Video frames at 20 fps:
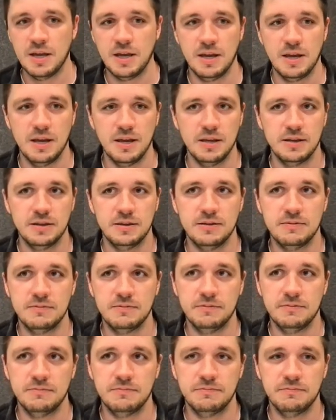and
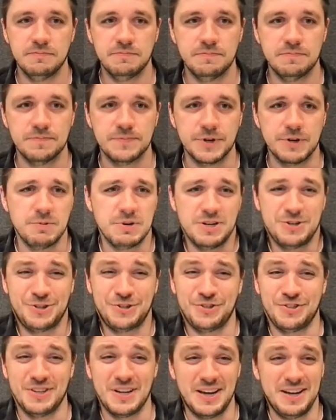pretty
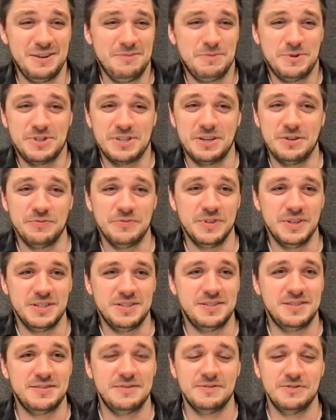much ninety percent of
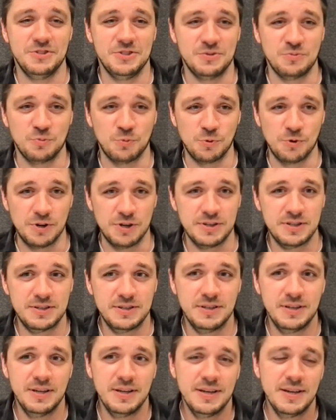this just
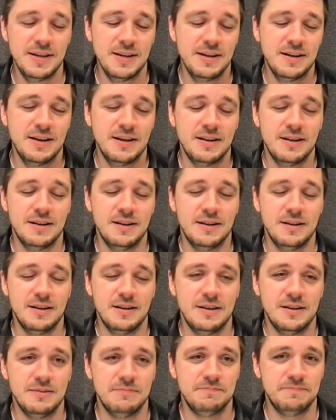works.
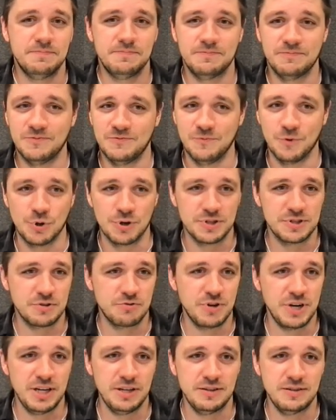Uh, works
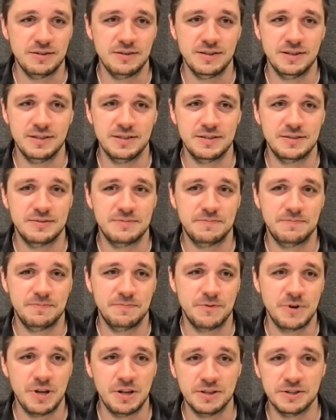great. It's
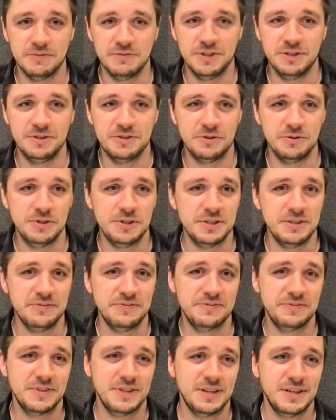relatively
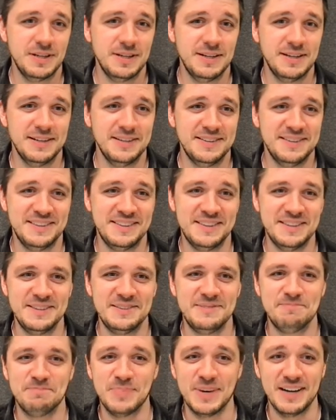intuitive. Uh,
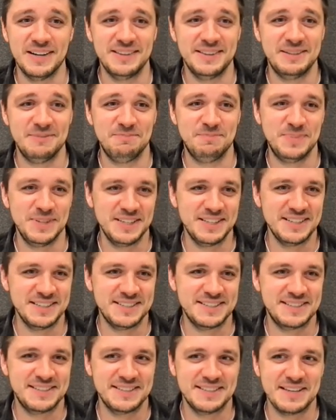but the
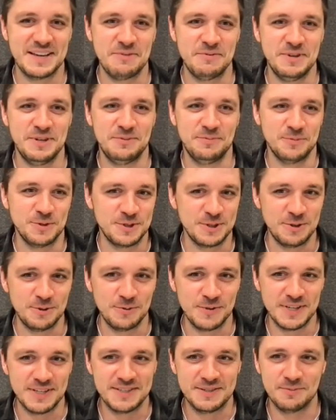biggest caveat was
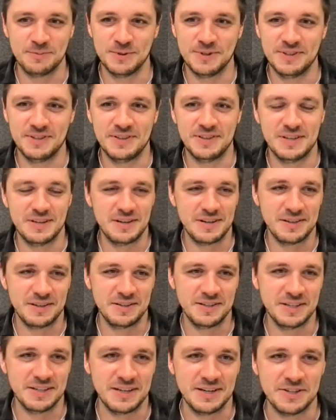always with
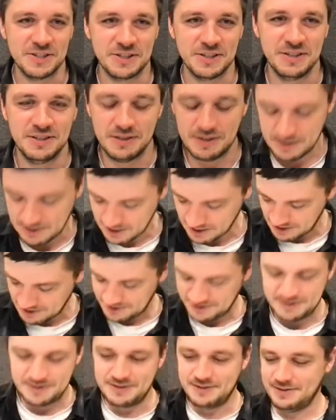authentication
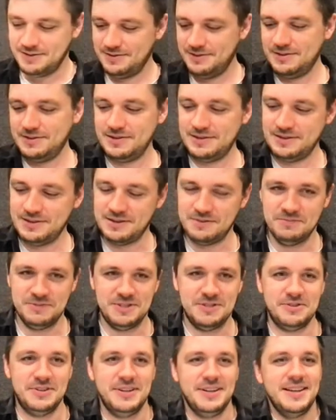and I'm
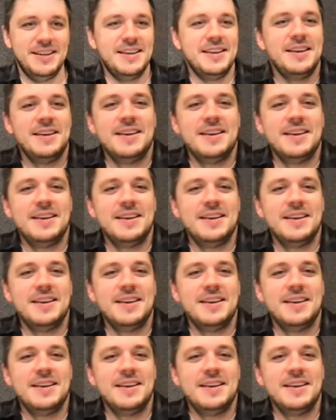sorry,